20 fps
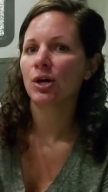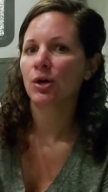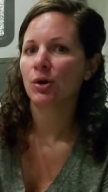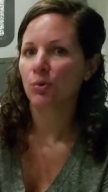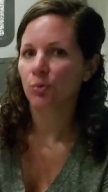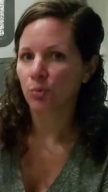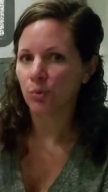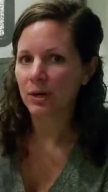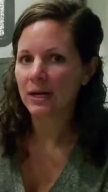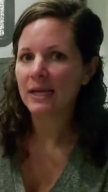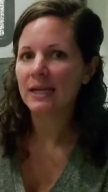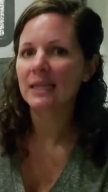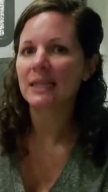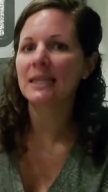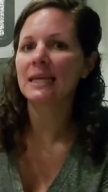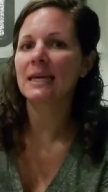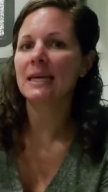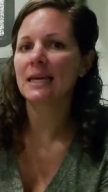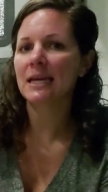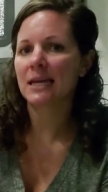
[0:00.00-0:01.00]

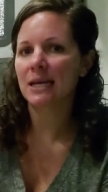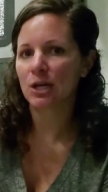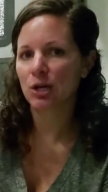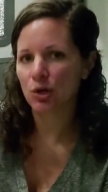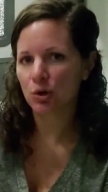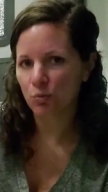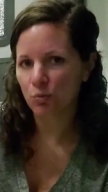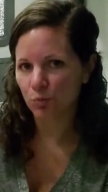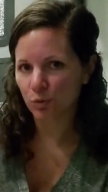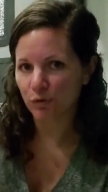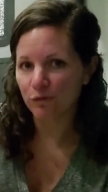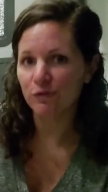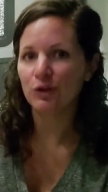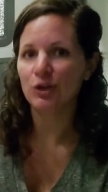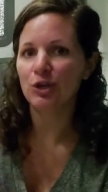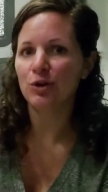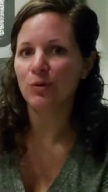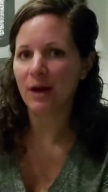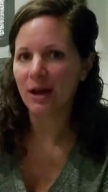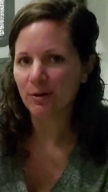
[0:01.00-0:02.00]
really
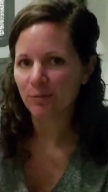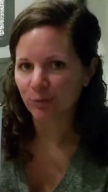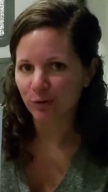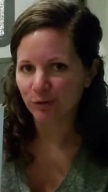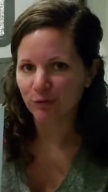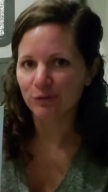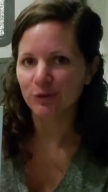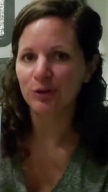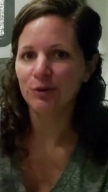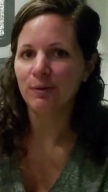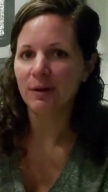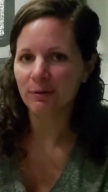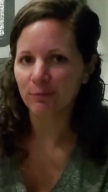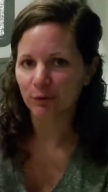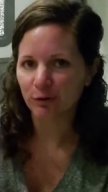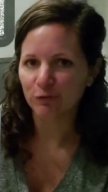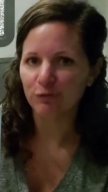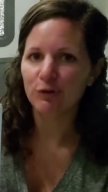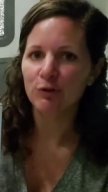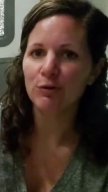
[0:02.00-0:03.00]
review and review and
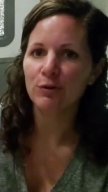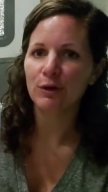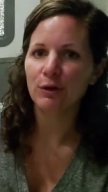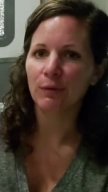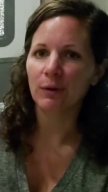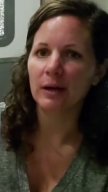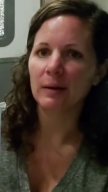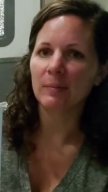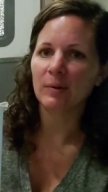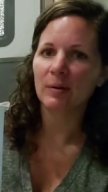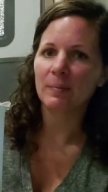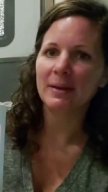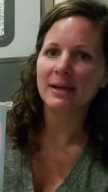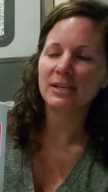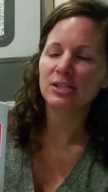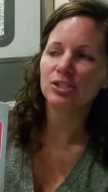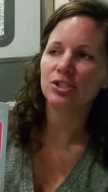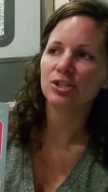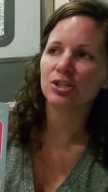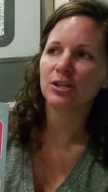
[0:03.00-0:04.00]
review the grammar,
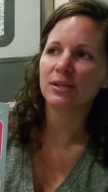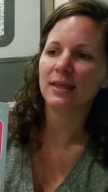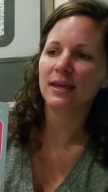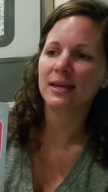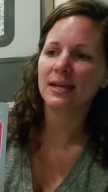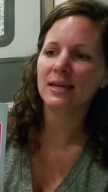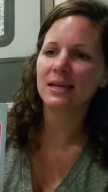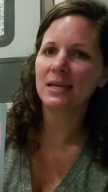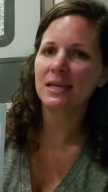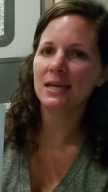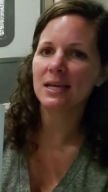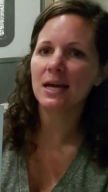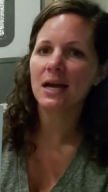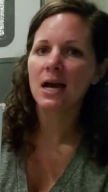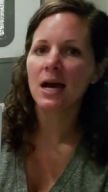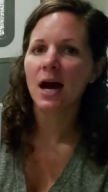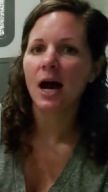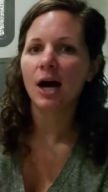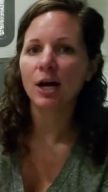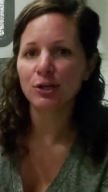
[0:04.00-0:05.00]
make sure that he
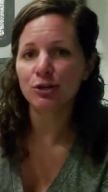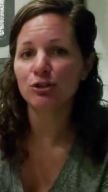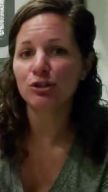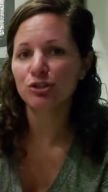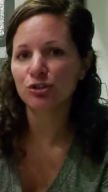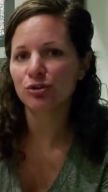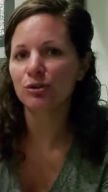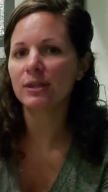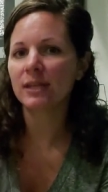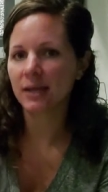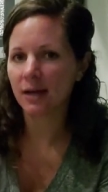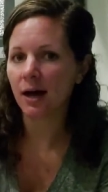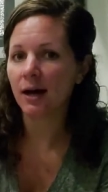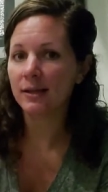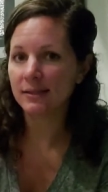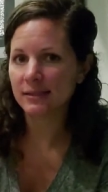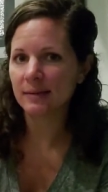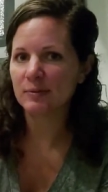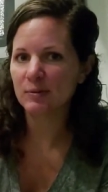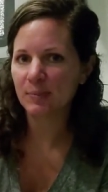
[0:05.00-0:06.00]
understood the
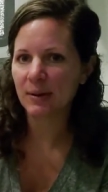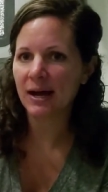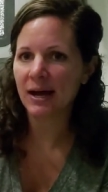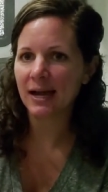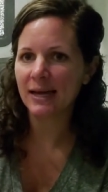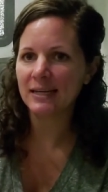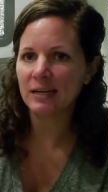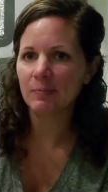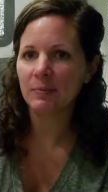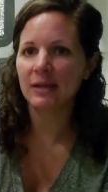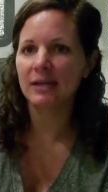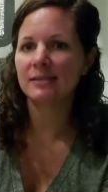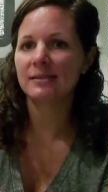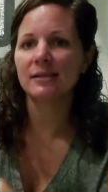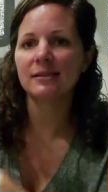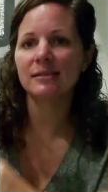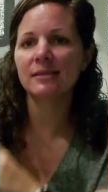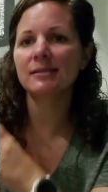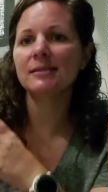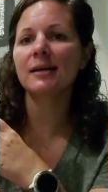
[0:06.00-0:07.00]
concepts behind it, because
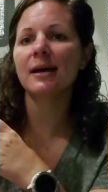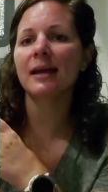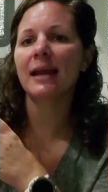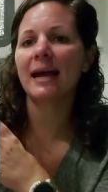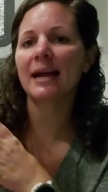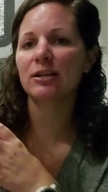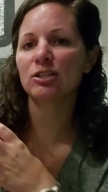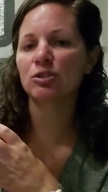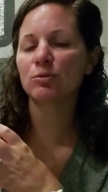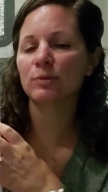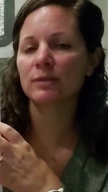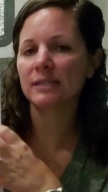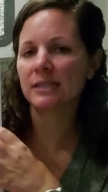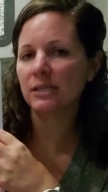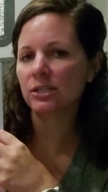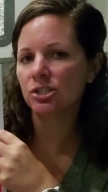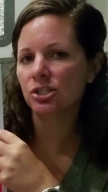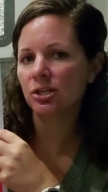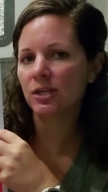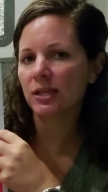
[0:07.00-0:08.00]
this is not actual
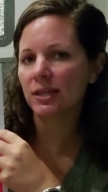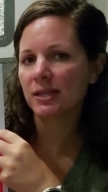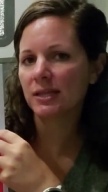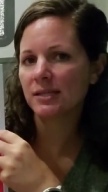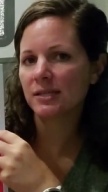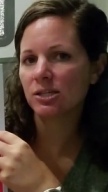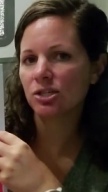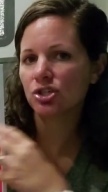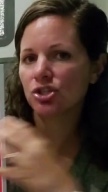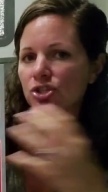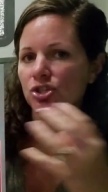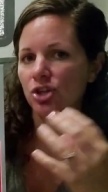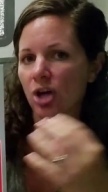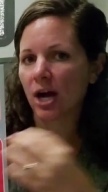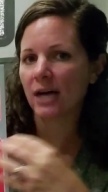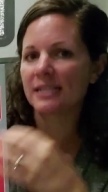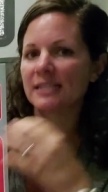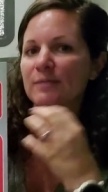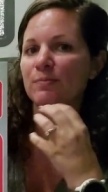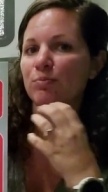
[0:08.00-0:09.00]
teaching, this is
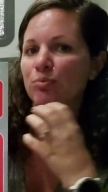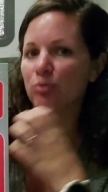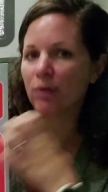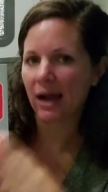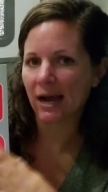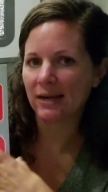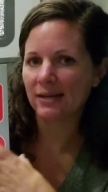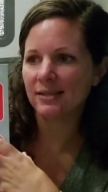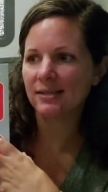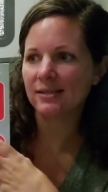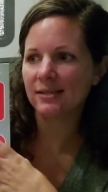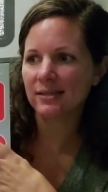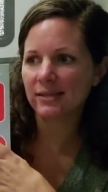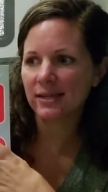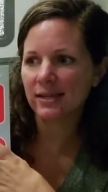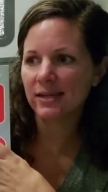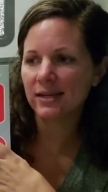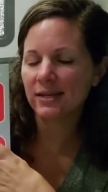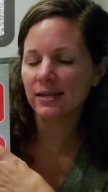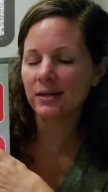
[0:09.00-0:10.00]
just
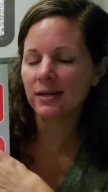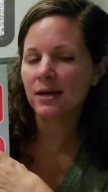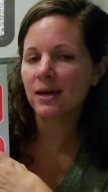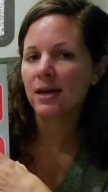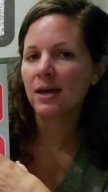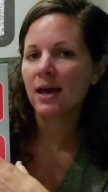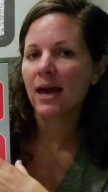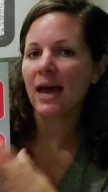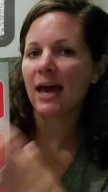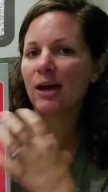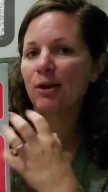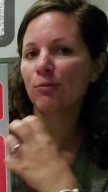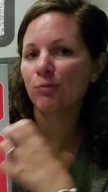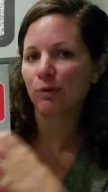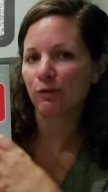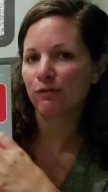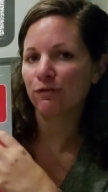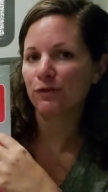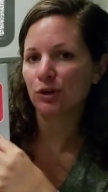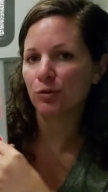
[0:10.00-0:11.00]
practicing and
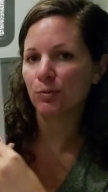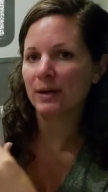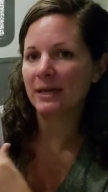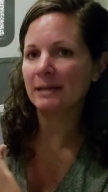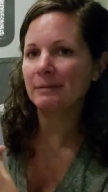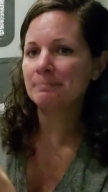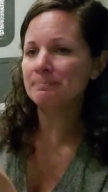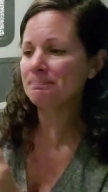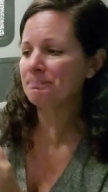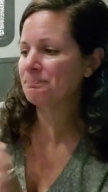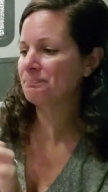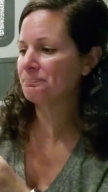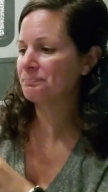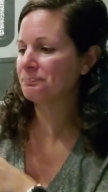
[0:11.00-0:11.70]
reviewing.